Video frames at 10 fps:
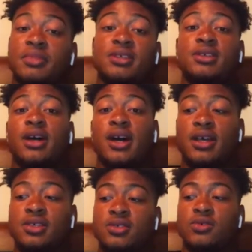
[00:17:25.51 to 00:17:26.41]
semester of
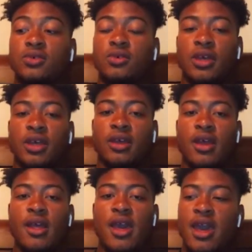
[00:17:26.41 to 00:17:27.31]
high school, and
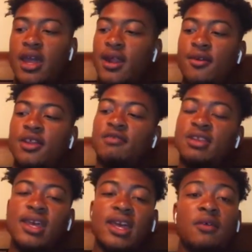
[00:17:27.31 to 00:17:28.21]
I don't even
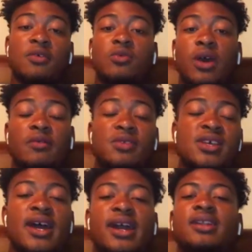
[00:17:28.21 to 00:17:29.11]
think I was where I was
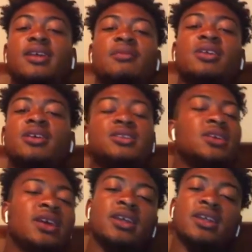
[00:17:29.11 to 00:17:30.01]
at academically
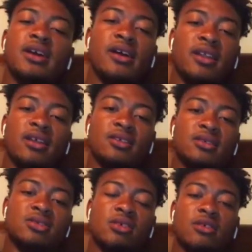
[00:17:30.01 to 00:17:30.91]
to get it done either.
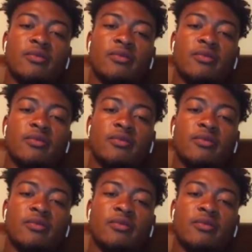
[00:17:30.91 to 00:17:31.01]
So I